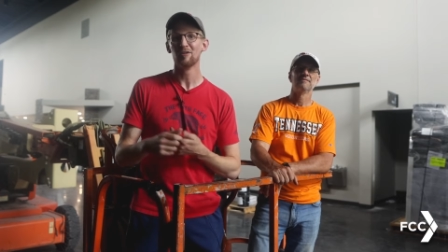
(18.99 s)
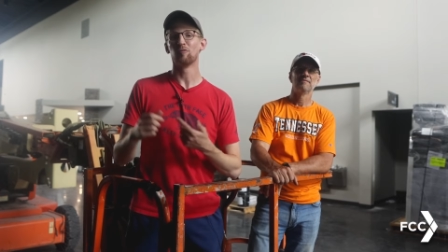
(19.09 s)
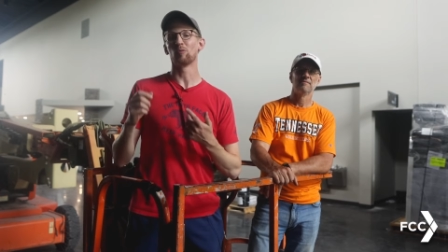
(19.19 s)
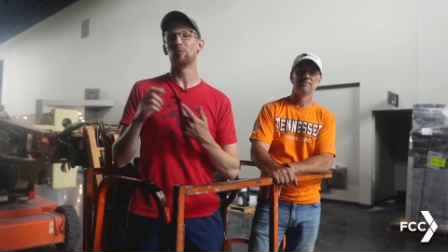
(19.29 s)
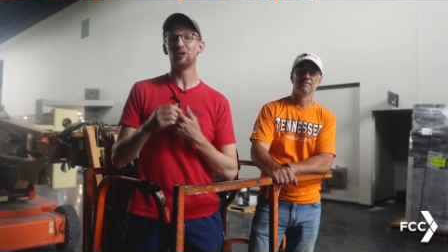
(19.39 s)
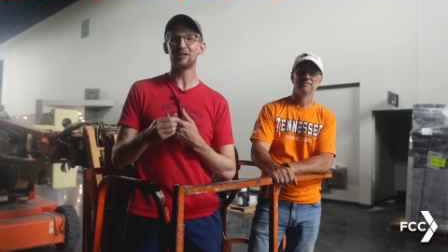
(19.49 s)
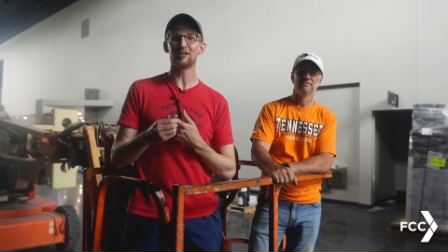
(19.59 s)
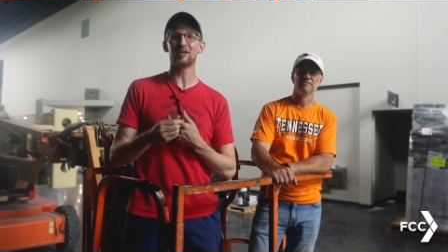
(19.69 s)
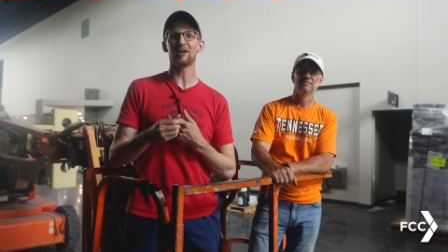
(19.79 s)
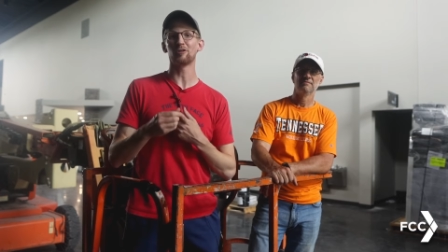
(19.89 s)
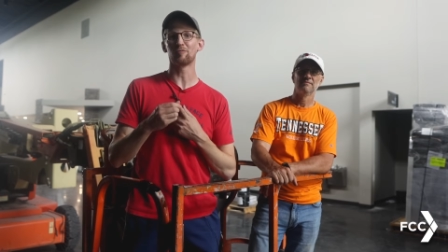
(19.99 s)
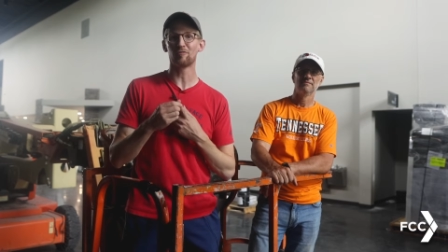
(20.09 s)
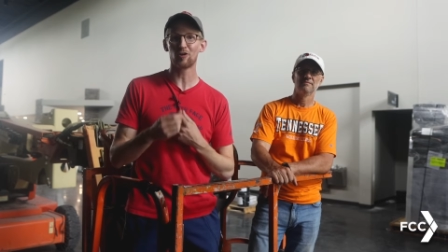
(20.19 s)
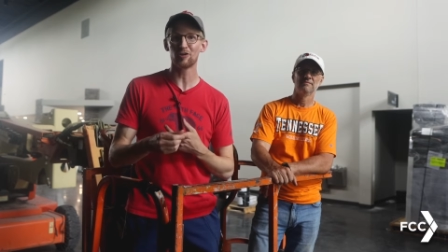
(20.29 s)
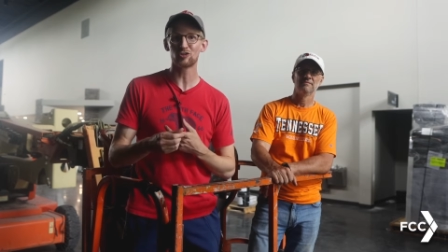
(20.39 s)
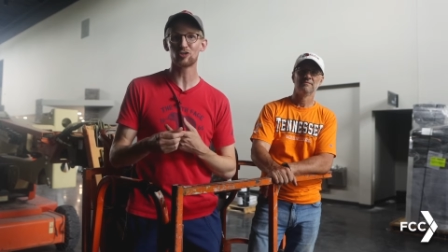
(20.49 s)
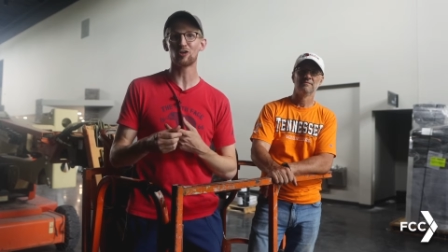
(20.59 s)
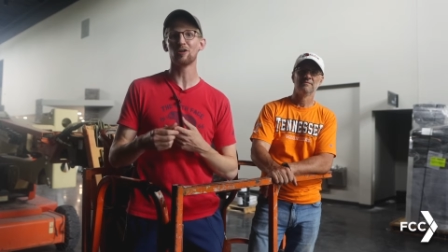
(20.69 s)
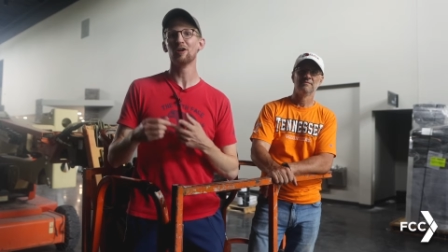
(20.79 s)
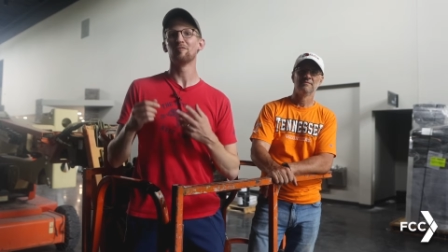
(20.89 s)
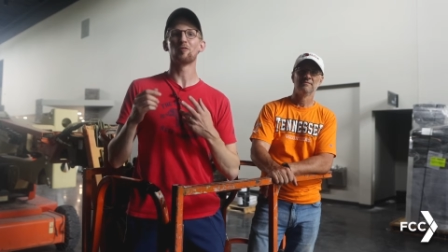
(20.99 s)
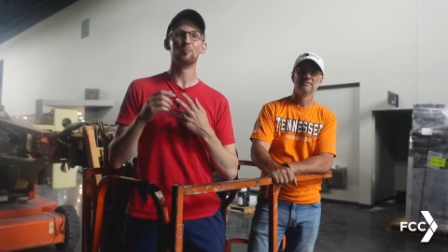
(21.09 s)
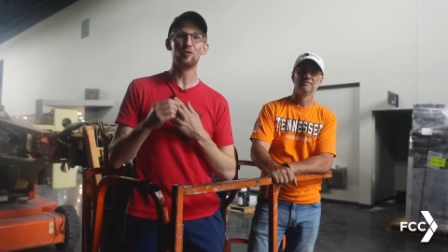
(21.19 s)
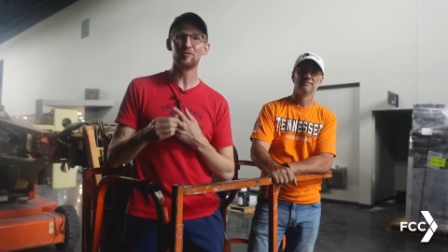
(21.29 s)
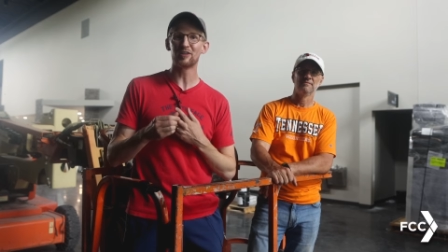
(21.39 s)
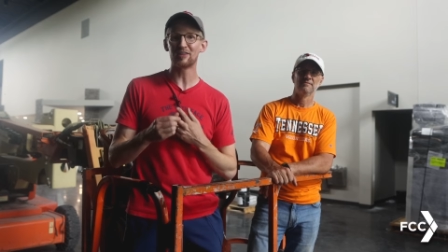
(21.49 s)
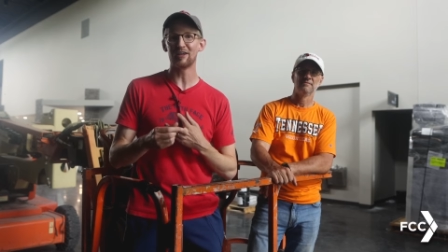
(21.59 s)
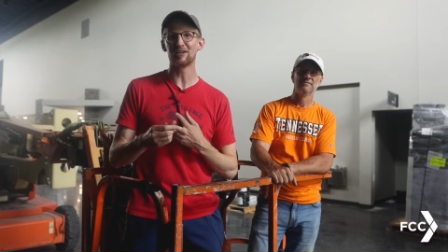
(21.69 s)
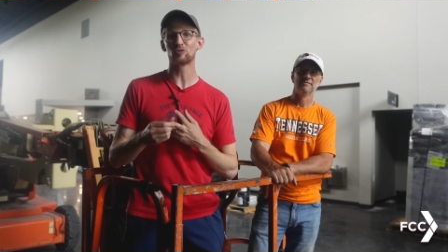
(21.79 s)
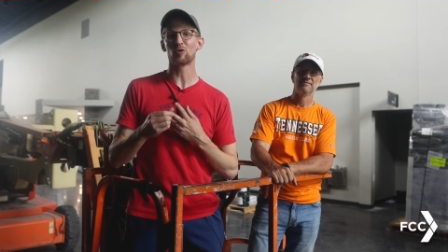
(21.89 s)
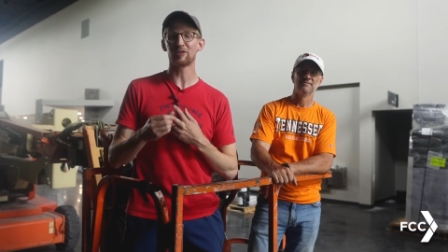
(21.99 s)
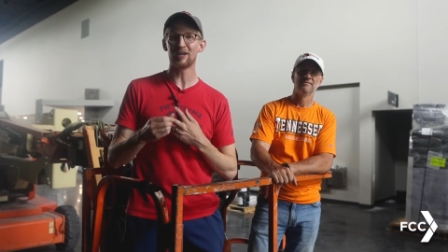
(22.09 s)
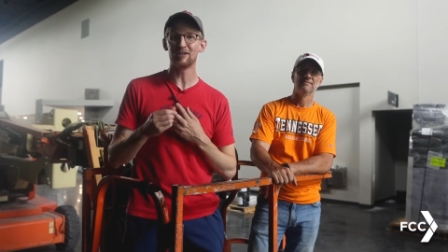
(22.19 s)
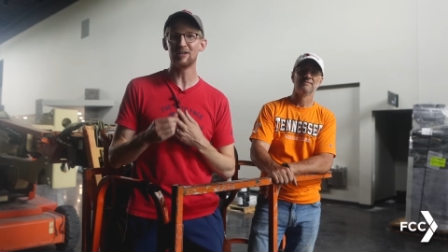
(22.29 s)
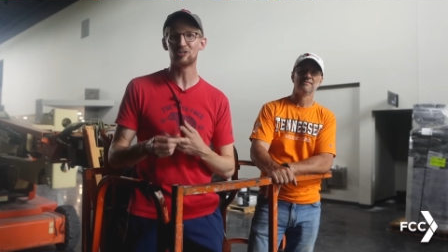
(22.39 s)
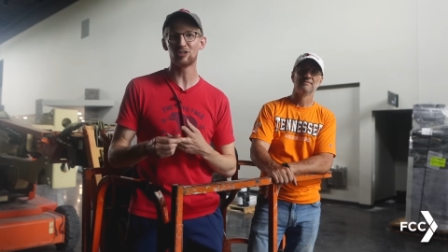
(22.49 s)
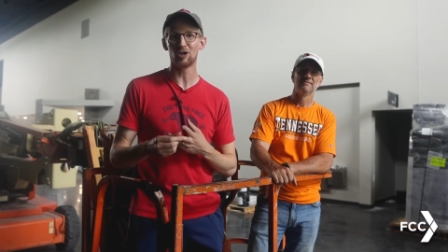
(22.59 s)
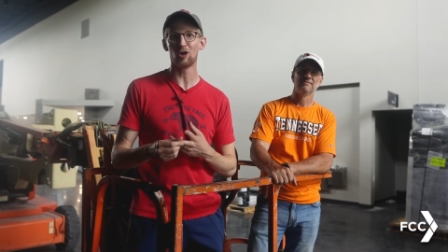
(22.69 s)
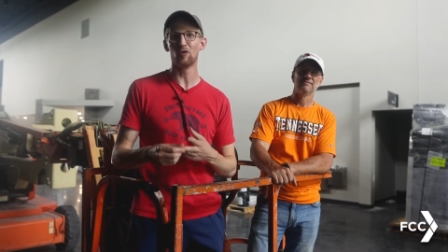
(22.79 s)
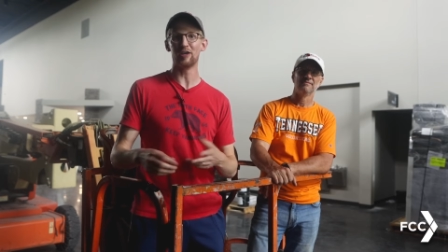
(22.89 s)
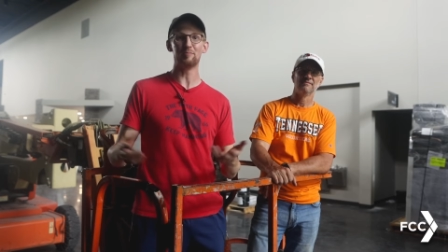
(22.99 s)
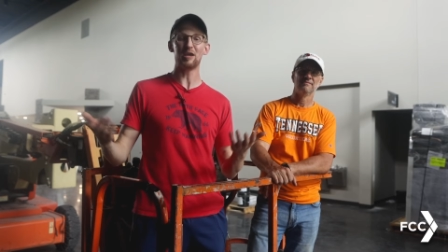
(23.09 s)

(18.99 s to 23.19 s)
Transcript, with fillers: for putting together furniture, for moving things where they need to go, and